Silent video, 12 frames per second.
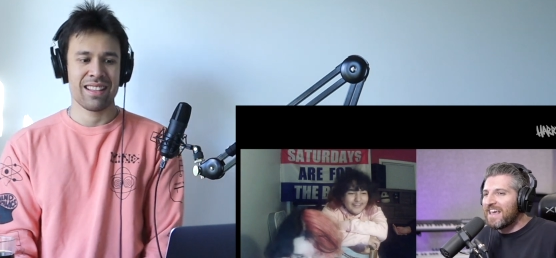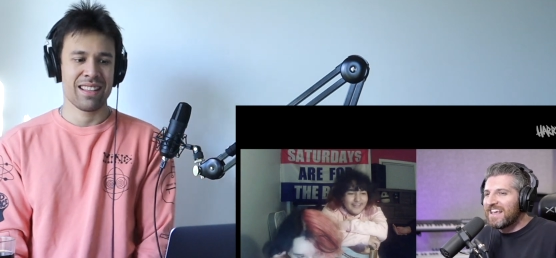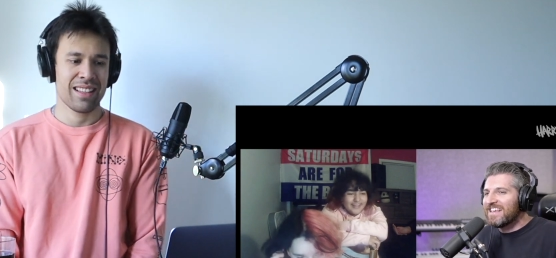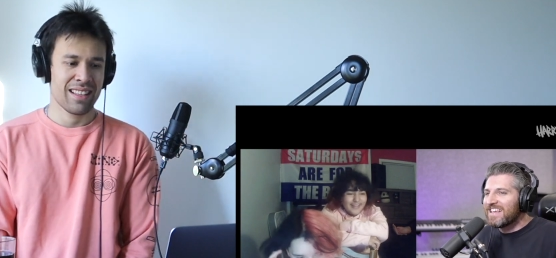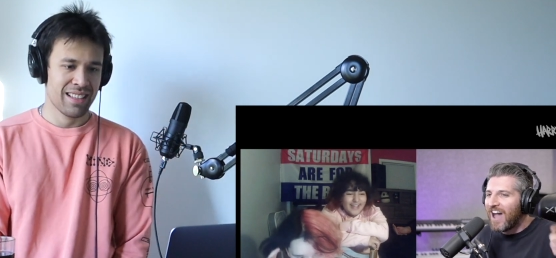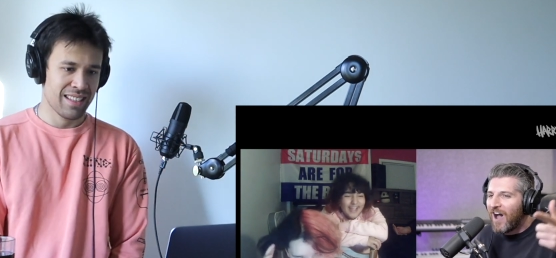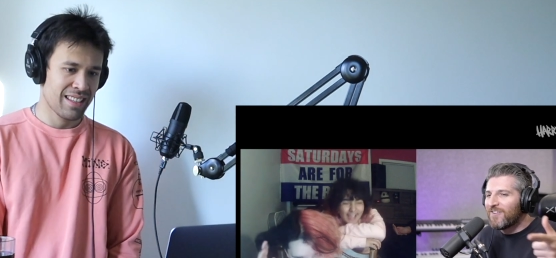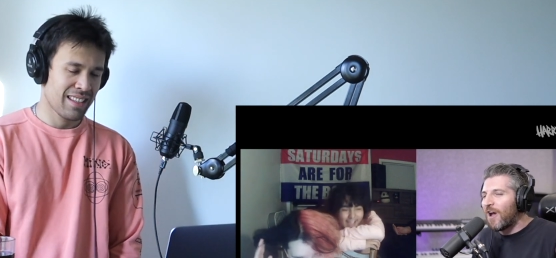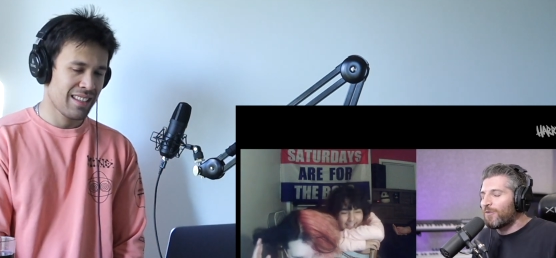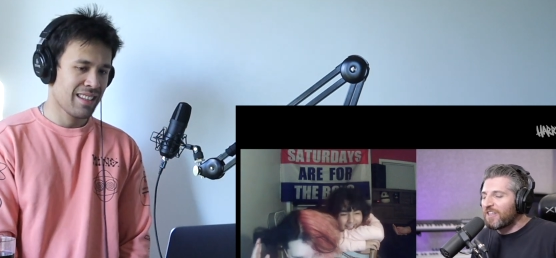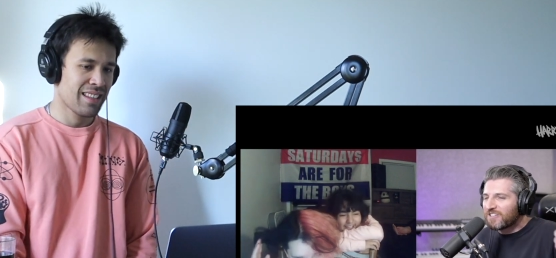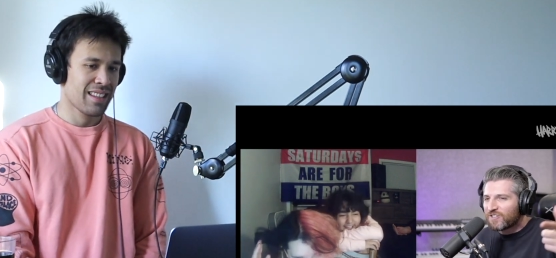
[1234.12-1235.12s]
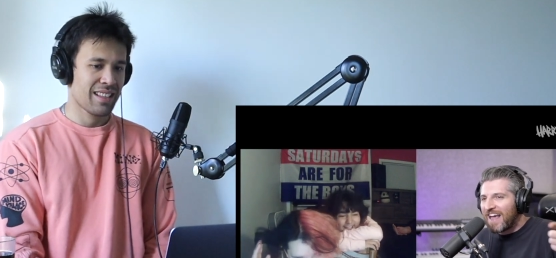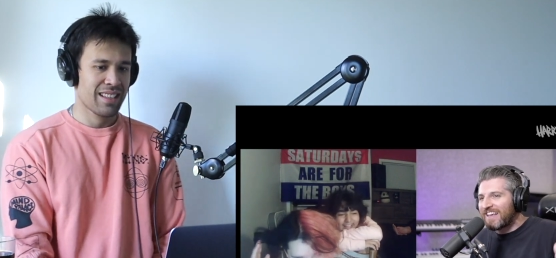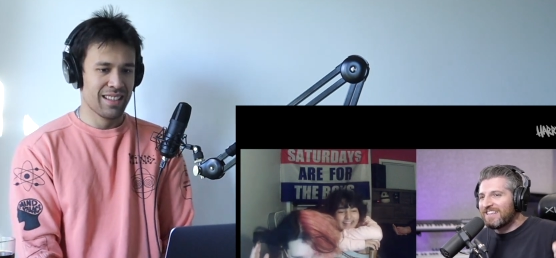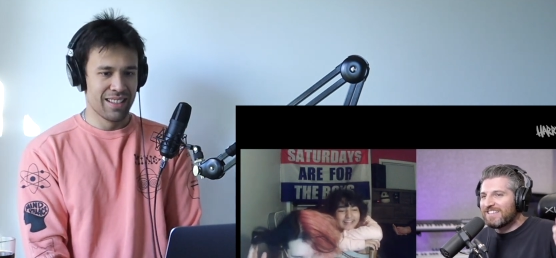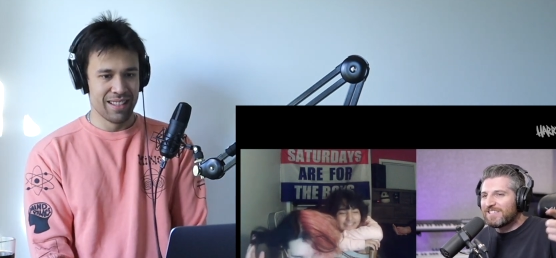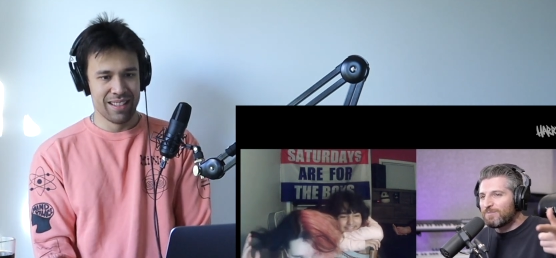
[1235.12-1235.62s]
Speaker 1: me, y'all know the track
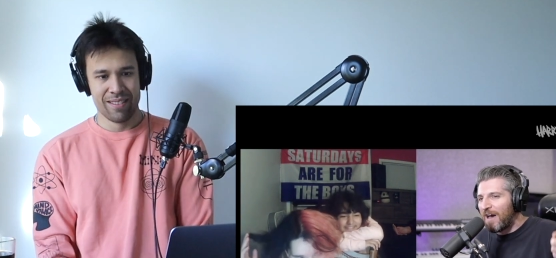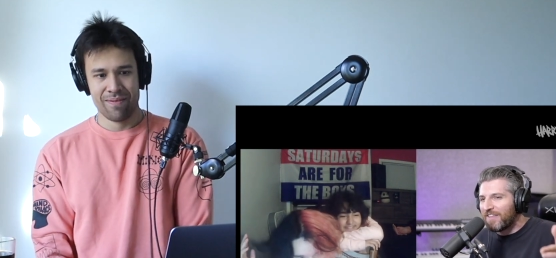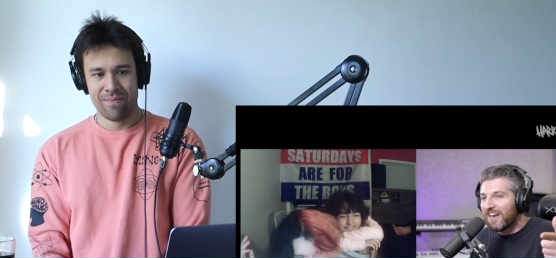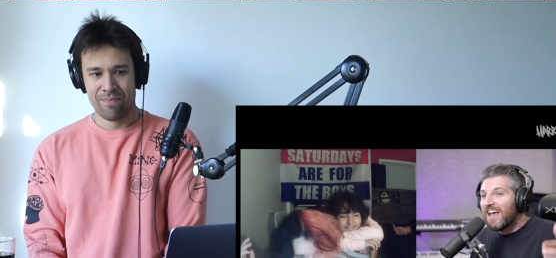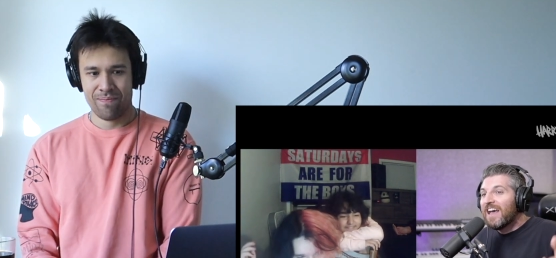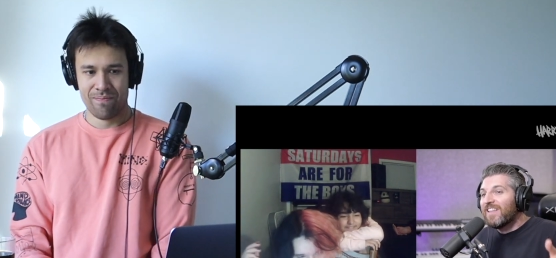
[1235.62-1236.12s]
gets smothered.